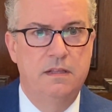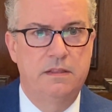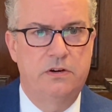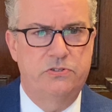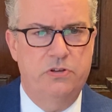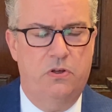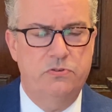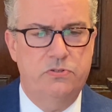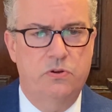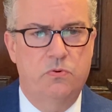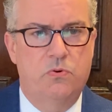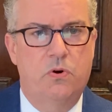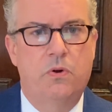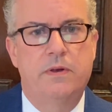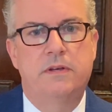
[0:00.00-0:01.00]
There's also
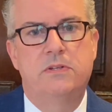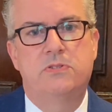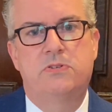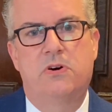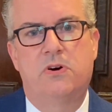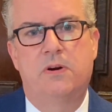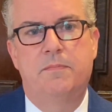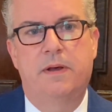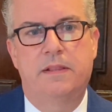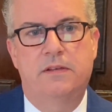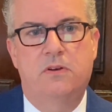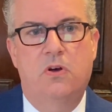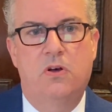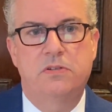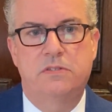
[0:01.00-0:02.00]
growing concern about
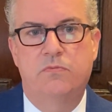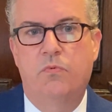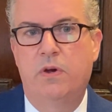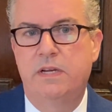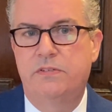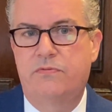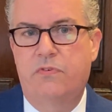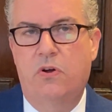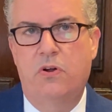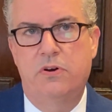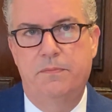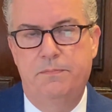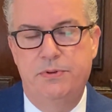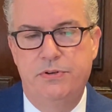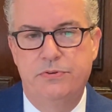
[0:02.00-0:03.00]
the cost of waste, fraud,
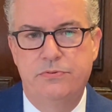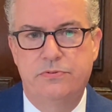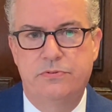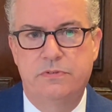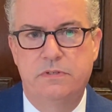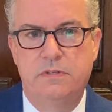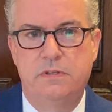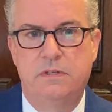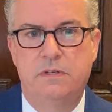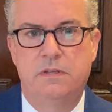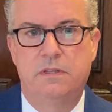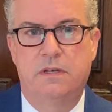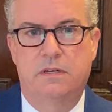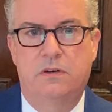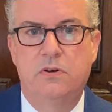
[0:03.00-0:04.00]
and abuse
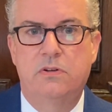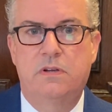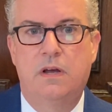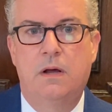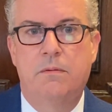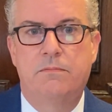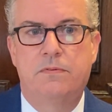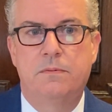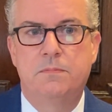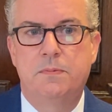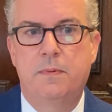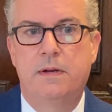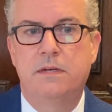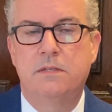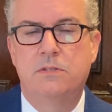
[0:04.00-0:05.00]
that could come from
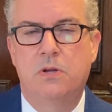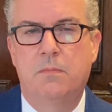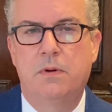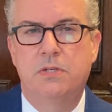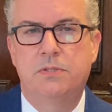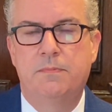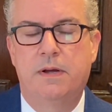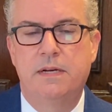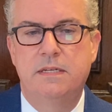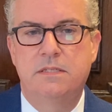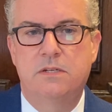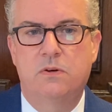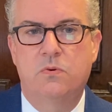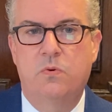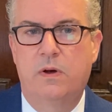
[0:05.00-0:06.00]
spending so much money
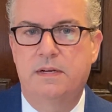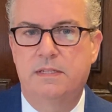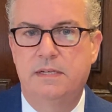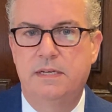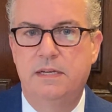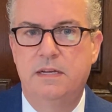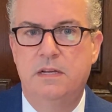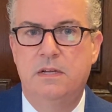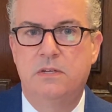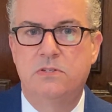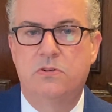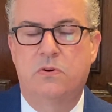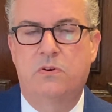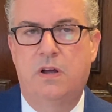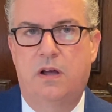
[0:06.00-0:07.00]
so quickly.
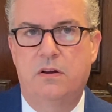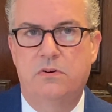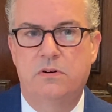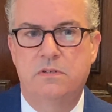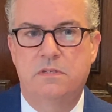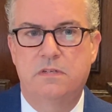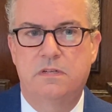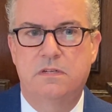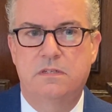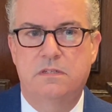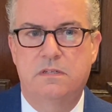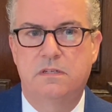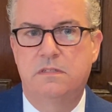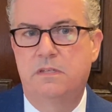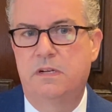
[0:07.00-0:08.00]
So Congress
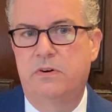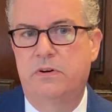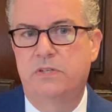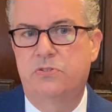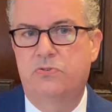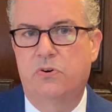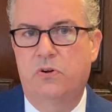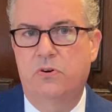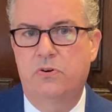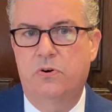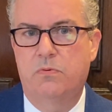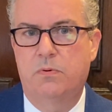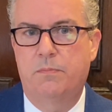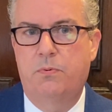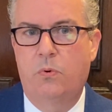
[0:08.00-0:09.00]
is considering
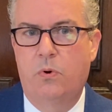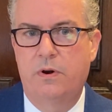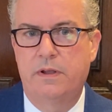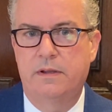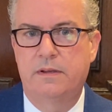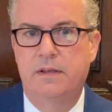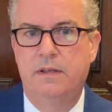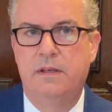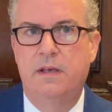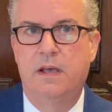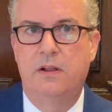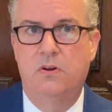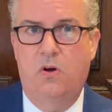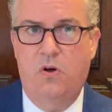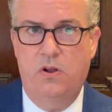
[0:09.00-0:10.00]
stronger reporting
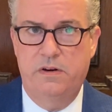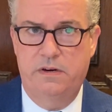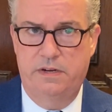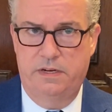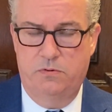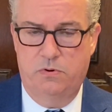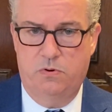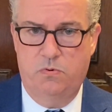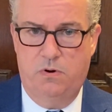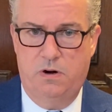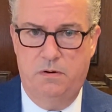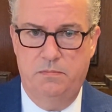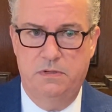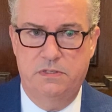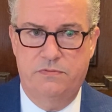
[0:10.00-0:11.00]
and auditing
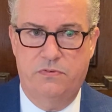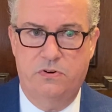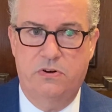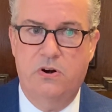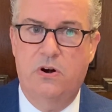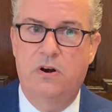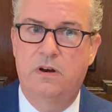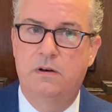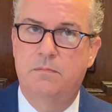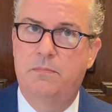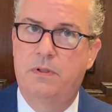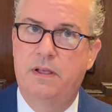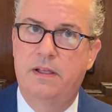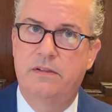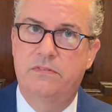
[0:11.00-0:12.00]
requirements for current and
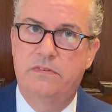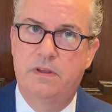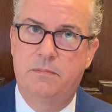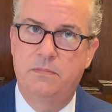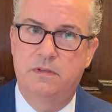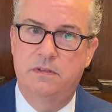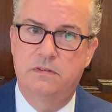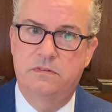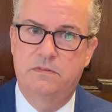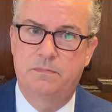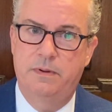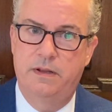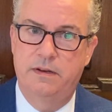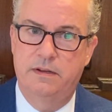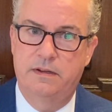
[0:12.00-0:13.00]
planned stimulus
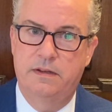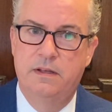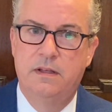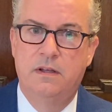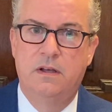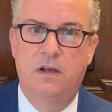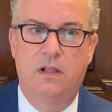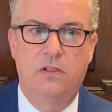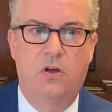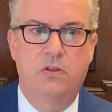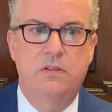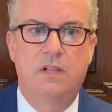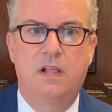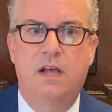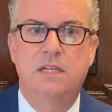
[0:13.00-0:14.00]
spending
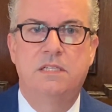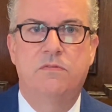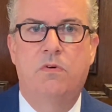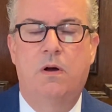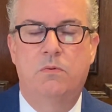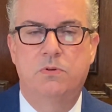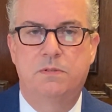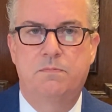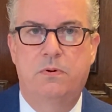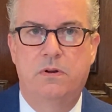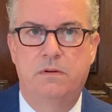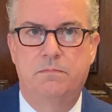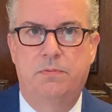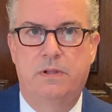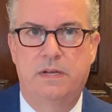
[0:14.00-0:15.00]
along the lines of what was
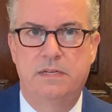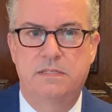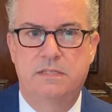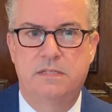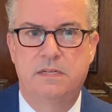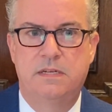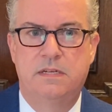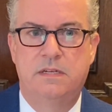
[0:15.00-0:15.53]
put in place